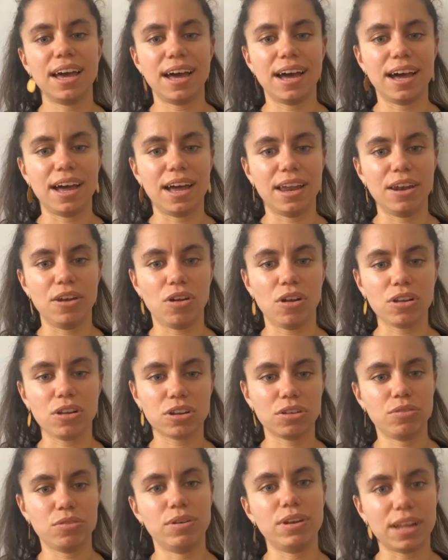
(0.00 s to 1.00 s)
And
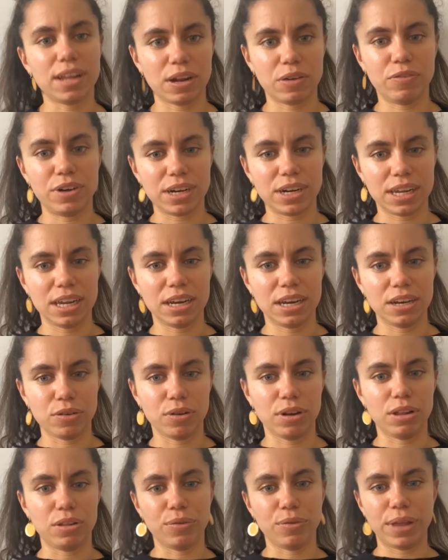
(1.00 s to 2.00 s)
also during that first year, you
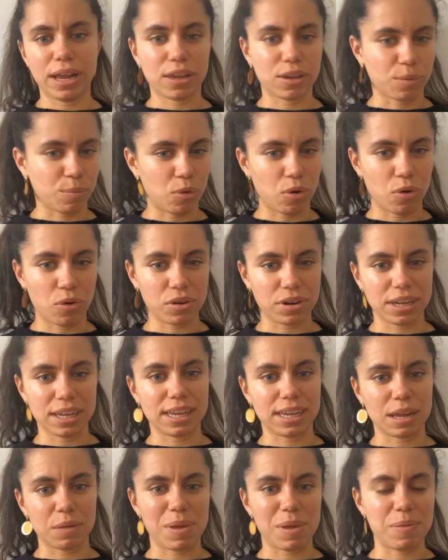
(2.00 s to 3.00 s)
need to take some
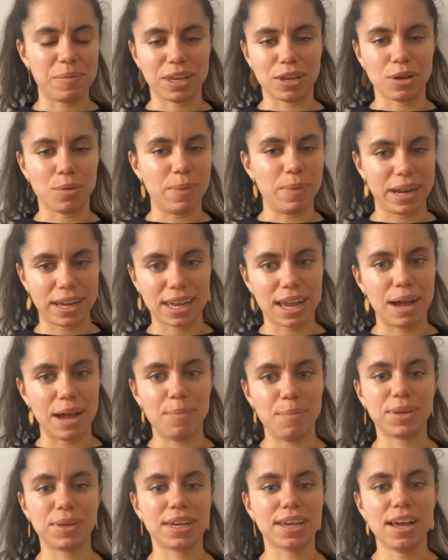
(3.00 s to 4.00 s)
courses and maybe some
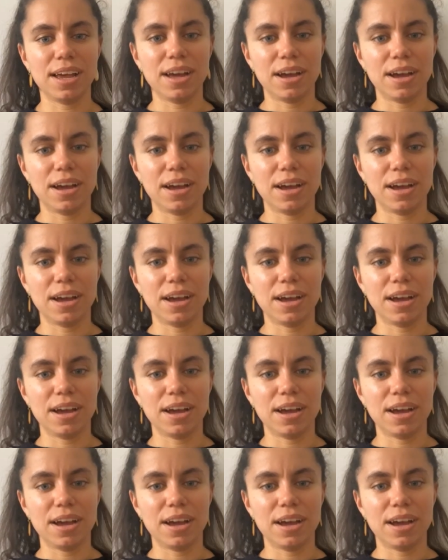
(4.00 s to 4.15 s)
exams